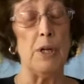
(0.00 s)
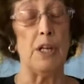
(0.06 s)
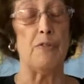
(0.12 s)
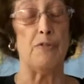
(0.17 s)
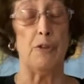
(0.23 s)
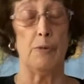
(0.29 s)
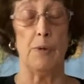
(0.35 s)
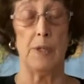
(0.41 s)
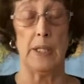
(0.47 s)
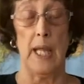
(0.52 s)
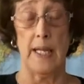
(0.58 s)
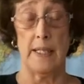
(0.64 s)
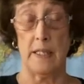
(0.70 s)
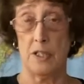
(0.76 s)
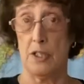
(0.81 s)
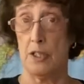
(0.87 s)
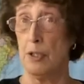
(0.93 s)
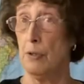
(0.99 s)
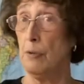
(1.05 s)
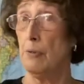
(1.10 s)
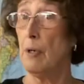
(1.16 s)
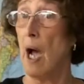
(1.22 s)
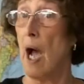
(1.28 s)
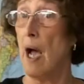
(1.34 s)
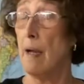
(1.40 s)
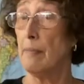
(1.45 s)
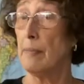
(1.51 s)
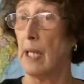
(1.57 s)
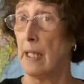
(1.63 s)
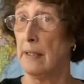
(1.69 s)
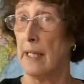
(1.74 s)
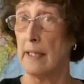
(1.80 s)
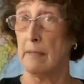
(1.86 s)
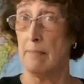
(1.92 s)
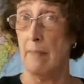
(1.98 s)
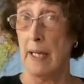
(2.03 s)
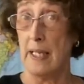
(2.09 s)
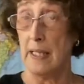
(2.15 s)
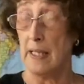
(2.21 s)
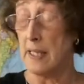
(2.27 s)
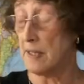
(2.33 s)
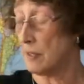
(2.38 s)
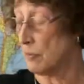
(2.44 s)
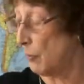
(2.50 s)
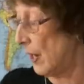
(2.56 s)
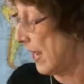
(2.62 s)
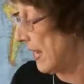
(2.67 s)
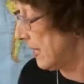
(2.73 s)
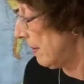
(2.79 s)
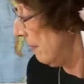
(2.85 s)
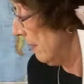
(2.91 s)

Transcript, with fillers: if you would like to um, collect money this way.